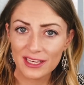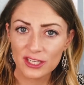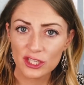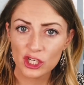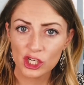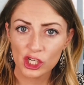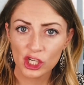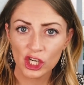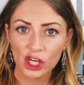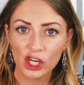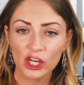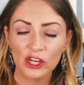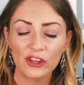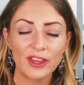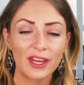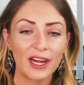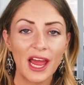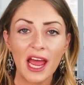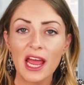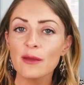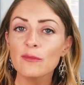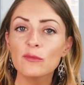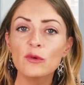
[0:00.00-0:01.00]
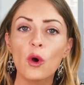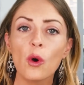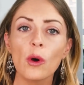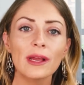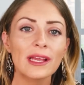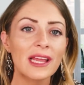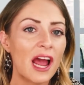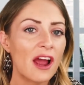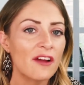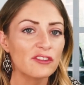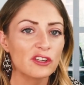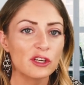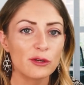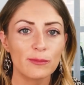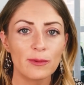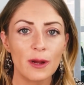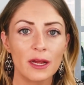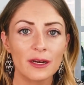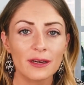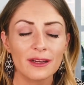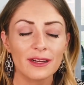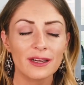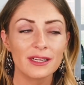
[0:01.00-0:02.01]
ensure that I'm going after
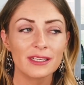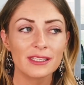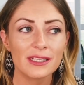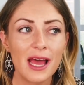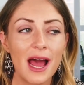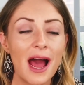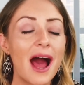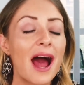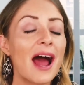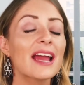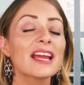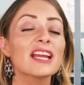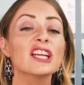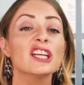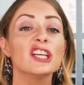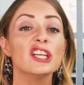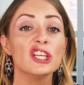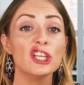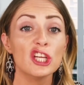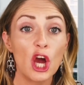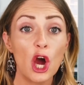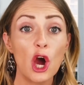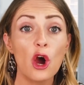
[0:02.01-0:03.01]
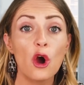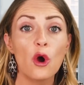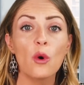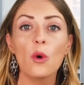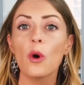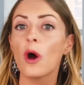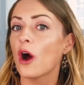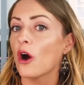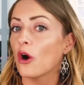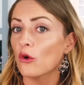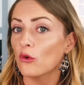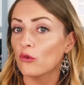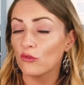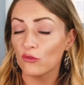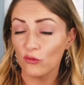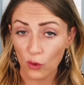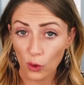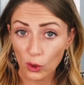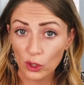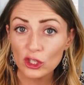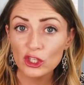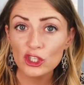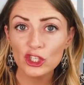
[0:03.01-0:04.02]
products that I know
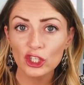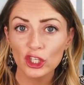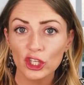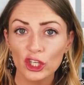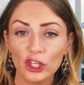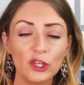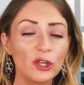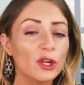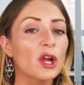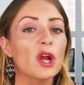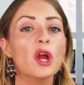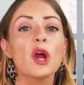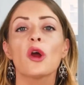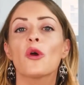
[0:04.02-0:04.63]
for sure